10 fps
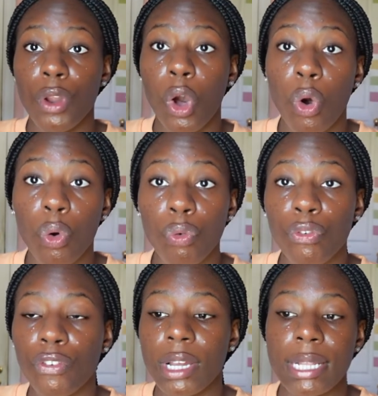no
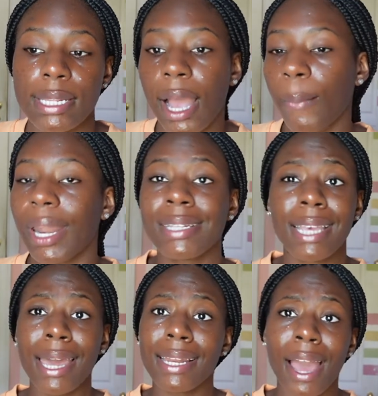freaking time. When I
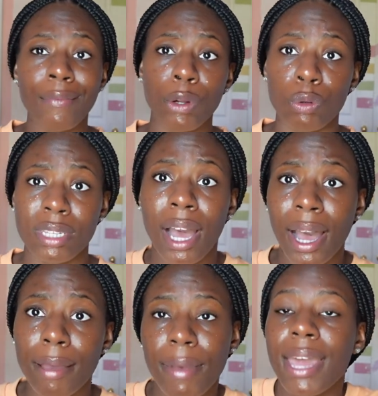say I didn't have no
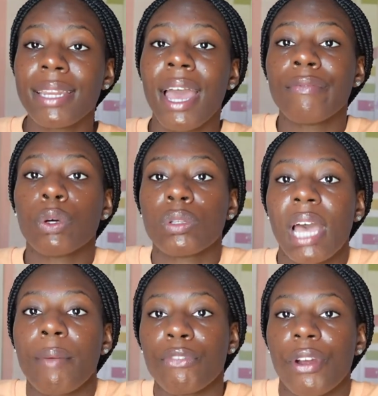time, I didn't have no
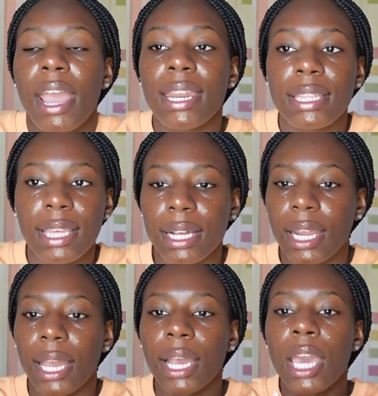time for anything.
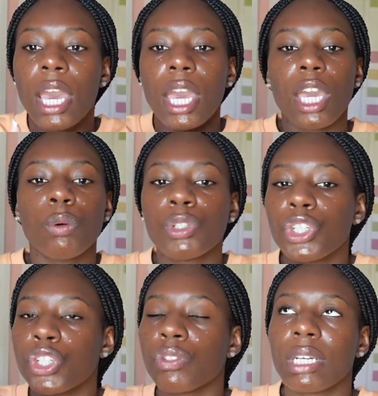Like, it was
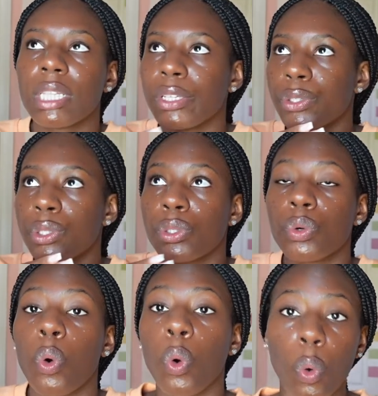strictly
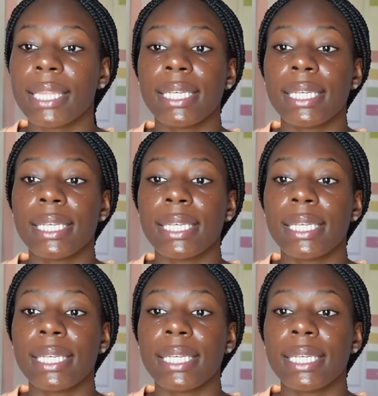school.